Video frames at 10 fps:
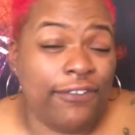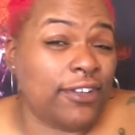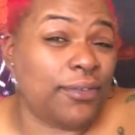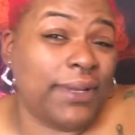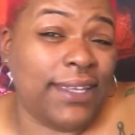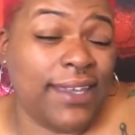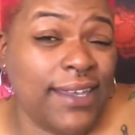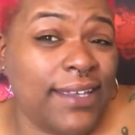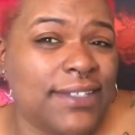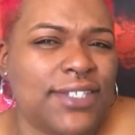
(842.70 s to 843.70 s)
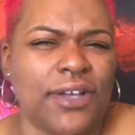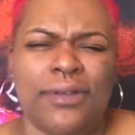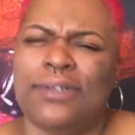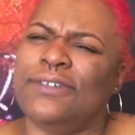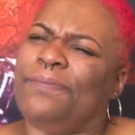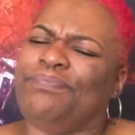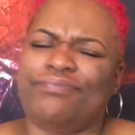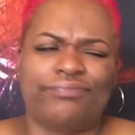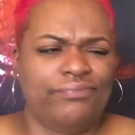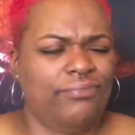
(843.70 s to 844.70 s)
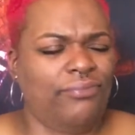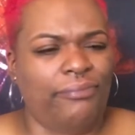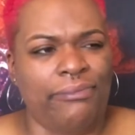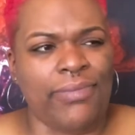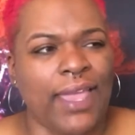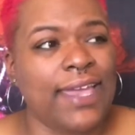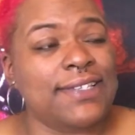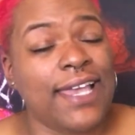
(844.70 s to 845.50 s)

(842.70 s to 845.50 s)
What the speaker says: and 3 kids, so it's